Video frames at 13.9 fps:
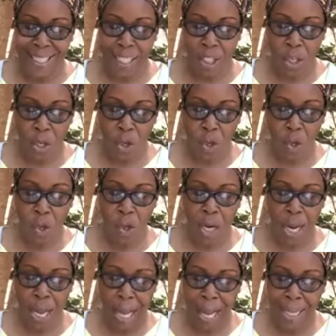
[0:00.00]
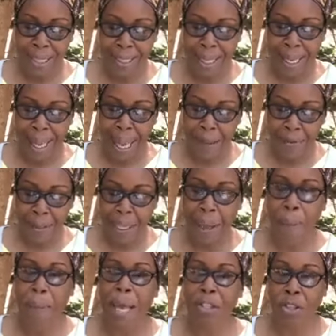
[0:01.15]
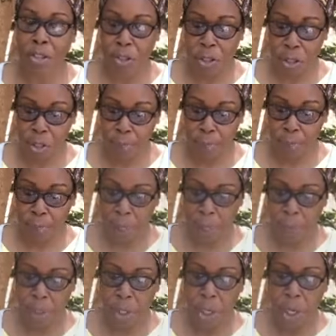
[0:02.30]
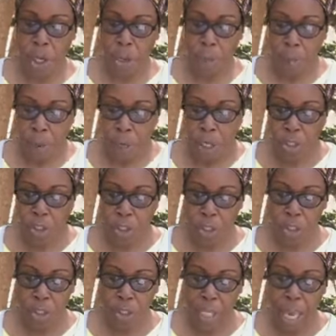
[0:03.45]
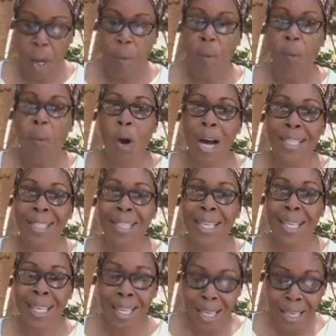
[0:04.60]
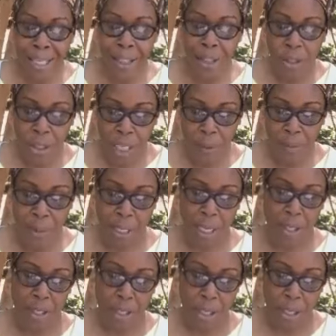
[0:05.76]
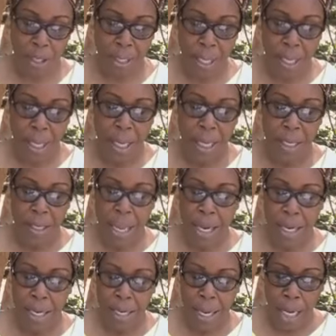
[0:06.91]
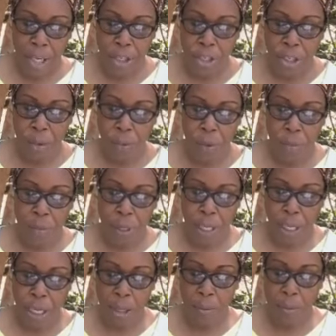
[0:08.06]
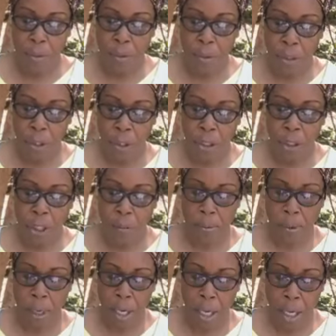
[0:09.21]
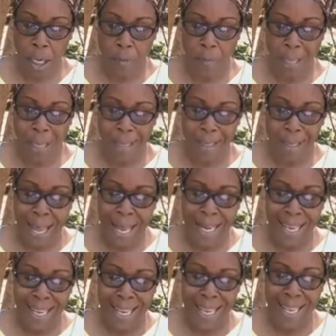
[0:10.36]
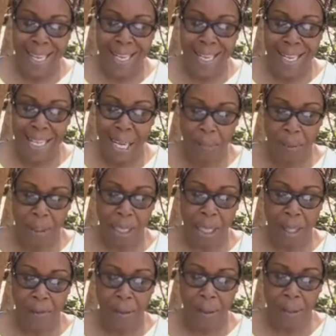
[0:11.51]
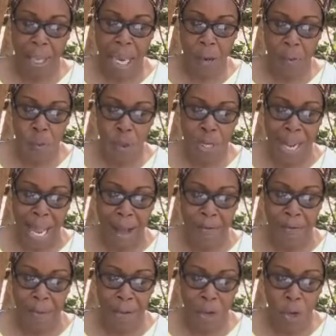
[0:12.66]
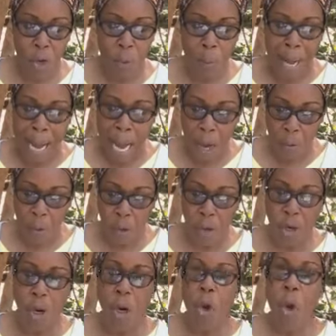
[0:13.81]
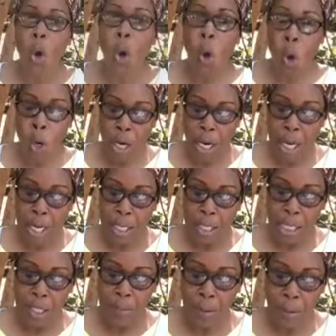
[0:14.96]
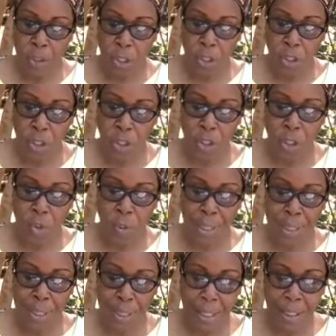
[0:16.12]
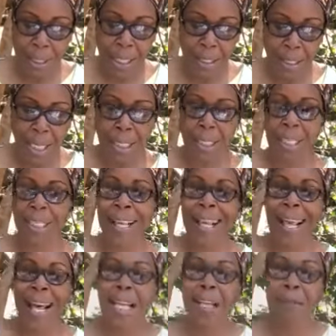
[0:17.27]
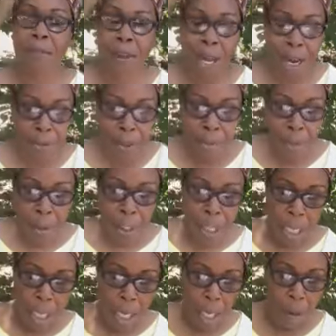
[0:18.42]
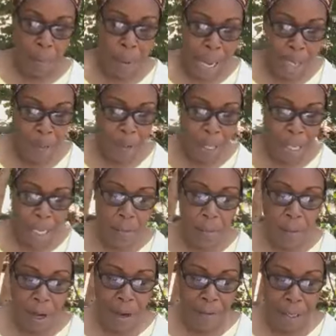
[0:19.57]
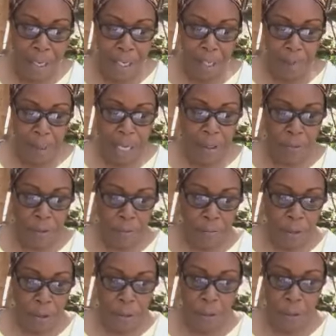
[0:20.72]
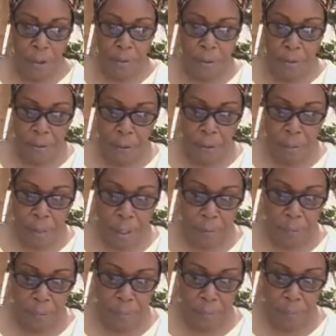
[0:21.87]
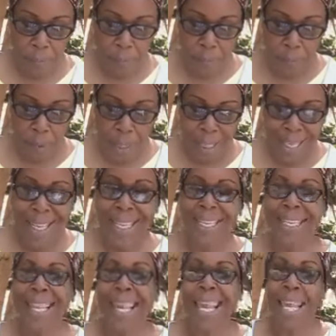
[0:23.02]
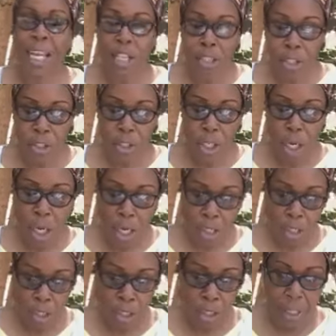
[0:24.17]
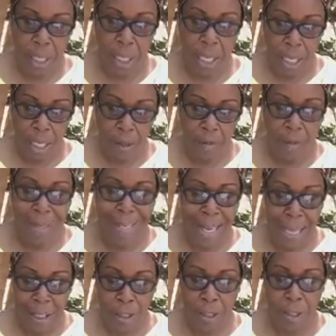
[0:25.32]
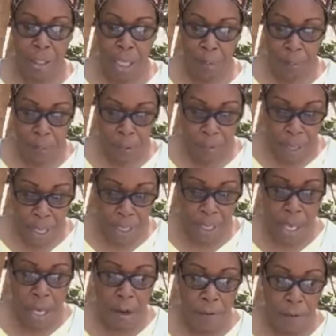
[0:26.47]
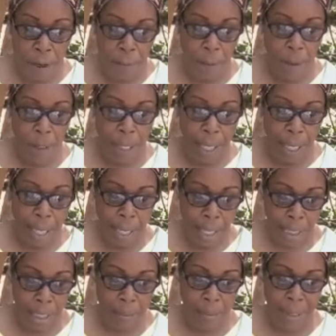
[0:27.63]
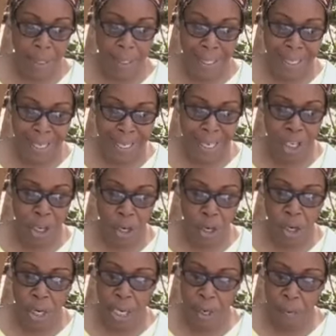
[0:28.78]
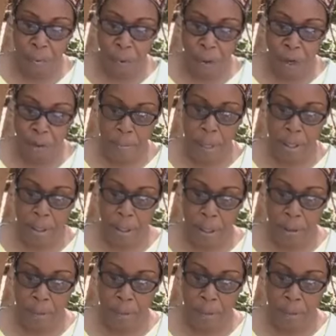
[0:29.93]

secure as the heavenly messenger. But should they once yield to temptation, their nature would become so deprived that in themselves they would have no power or disposition to resist Satan. And if you have the book, uh, Patriarch and Prophet is page 52 and 53. The angels cautioned Eve not to separate from her husband in her employment,